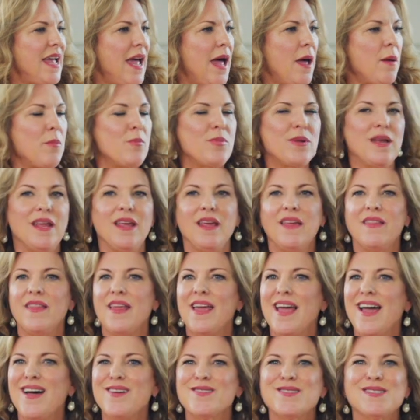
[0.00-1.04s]
happening in the
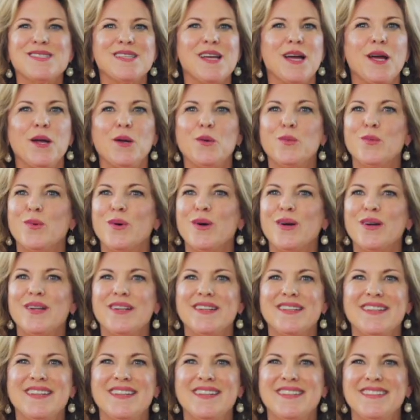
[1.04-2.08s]
outside world.